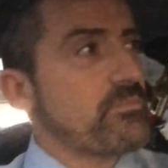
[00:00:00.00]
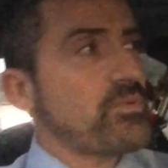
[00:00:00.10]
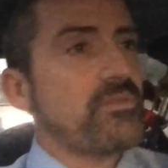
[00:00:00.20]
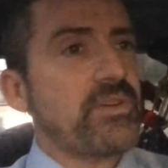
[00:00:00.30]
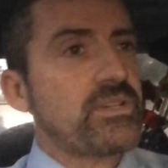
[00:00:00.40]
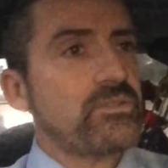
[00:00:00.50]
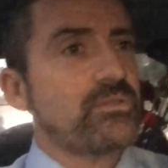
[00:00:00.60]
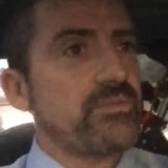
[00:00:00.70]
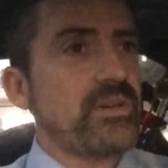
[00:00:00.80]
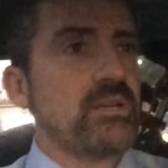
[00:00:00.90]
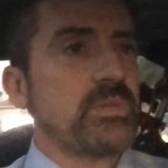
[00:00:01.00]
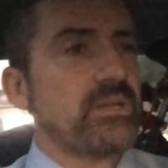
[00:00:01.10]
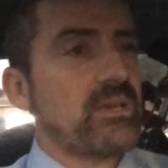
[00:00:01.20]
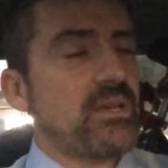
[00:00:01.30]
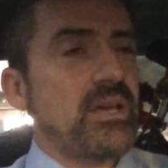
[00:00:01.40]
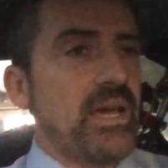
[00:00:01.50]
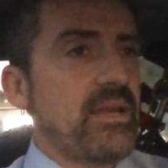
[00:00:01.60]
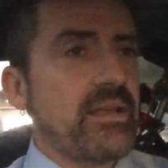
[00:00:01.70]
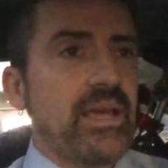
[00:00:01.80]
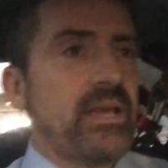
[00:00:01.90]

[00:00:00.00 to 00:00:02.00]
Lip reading: professional development, and